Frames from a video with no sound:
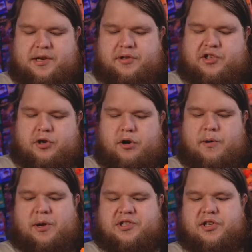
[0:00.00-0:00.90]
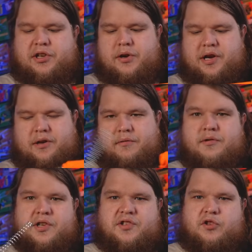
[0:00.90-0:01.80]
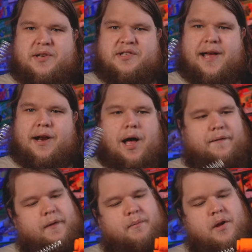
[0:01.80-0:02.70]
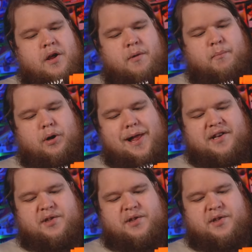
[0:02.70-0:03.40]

a single screw, and once you do, you can just twist that off and pull